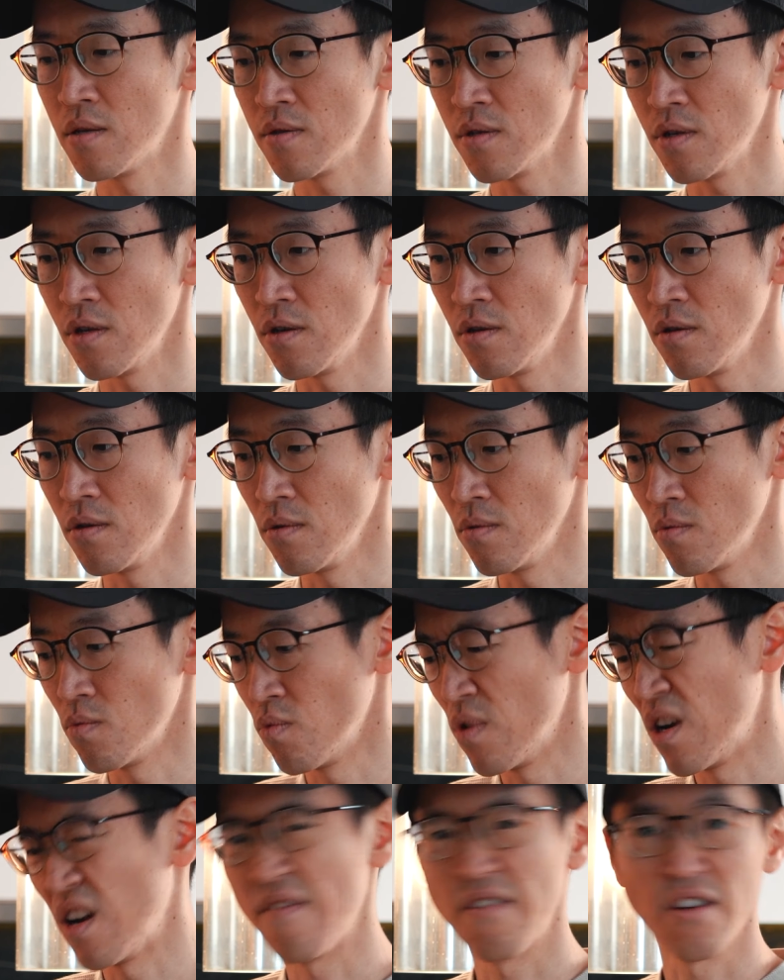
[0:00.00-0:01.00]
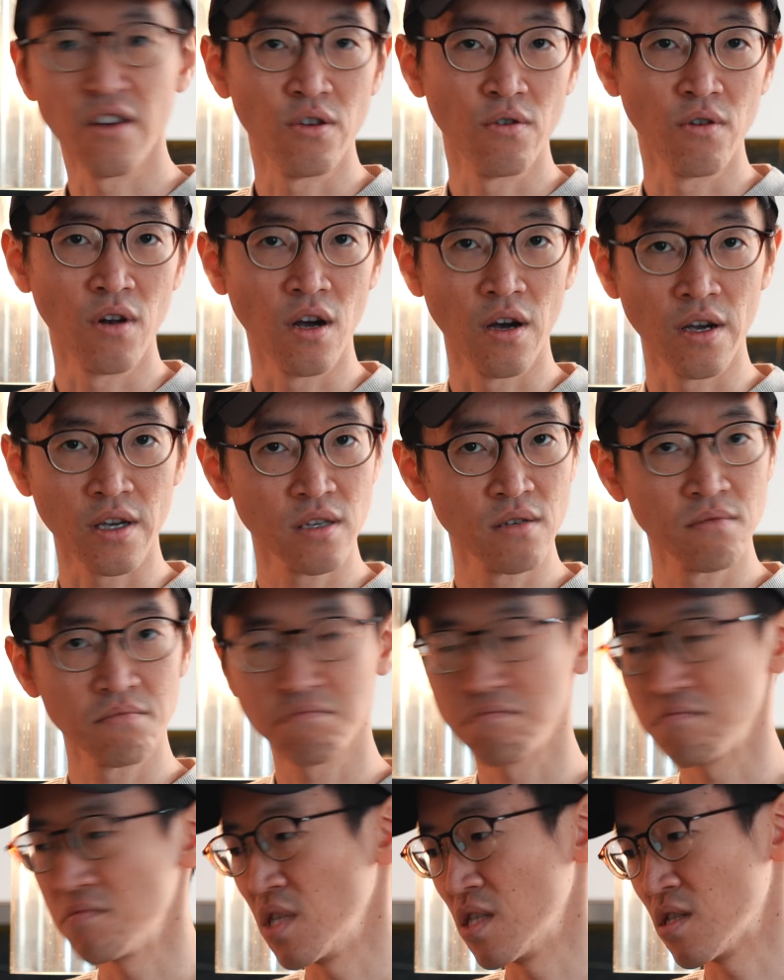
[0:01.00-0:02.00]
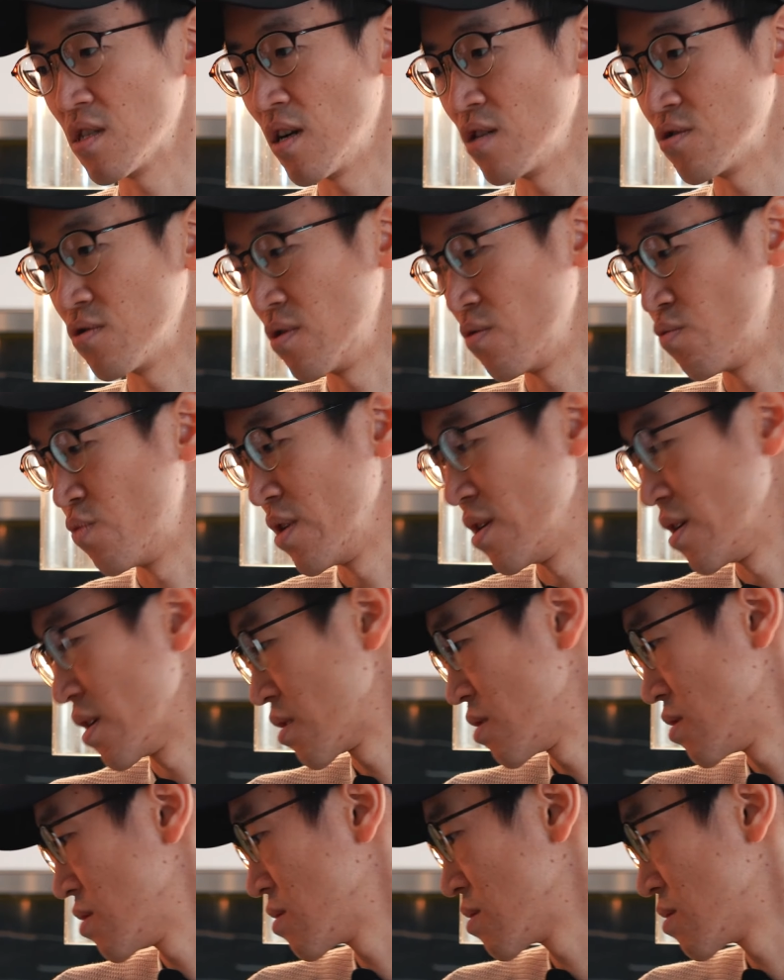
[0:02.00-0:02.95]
to whatever you like. It's actually really good.